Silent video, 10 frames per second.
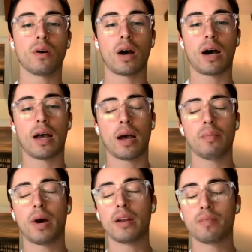I
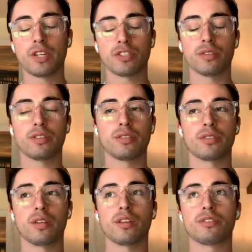might have
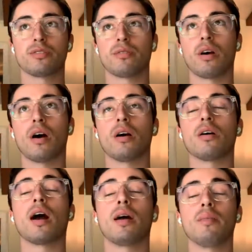mentioned this
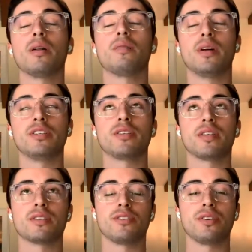
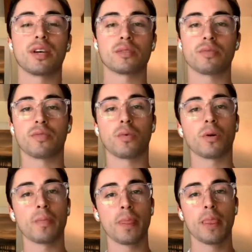to you guys
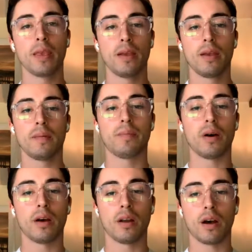before,
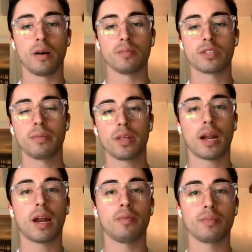but something
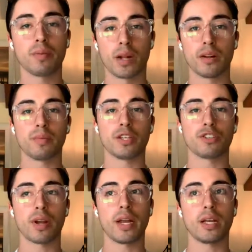that I've implemented in my
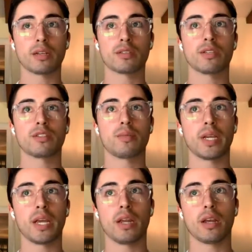training since the
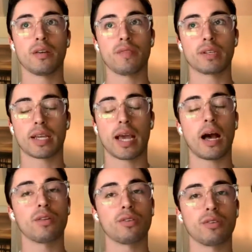beginning of this
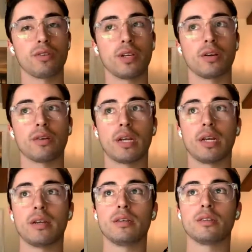calendar year
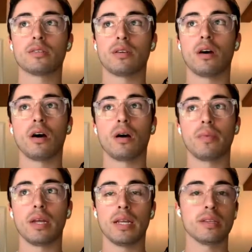is
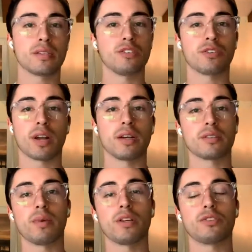an eccentric
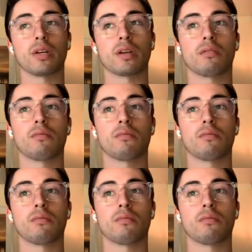isometric